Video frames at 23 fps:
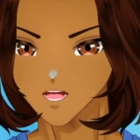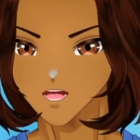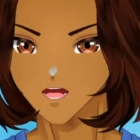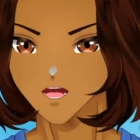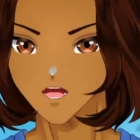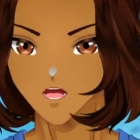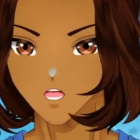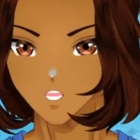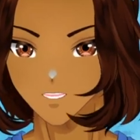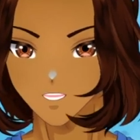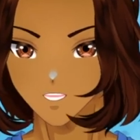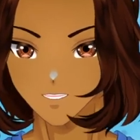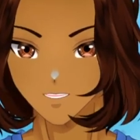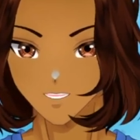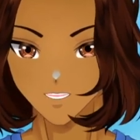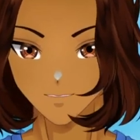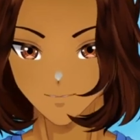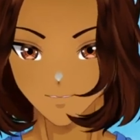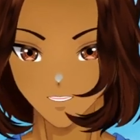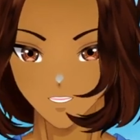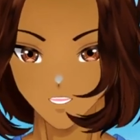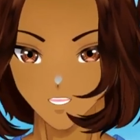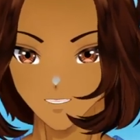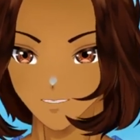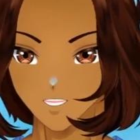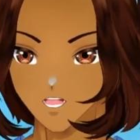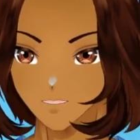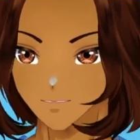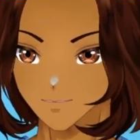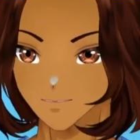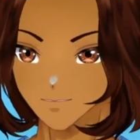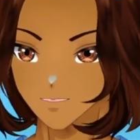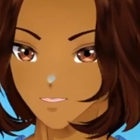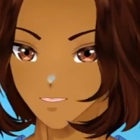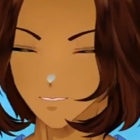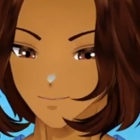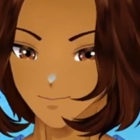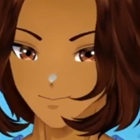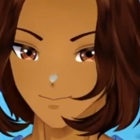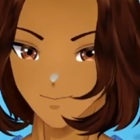She actually gave me an example too.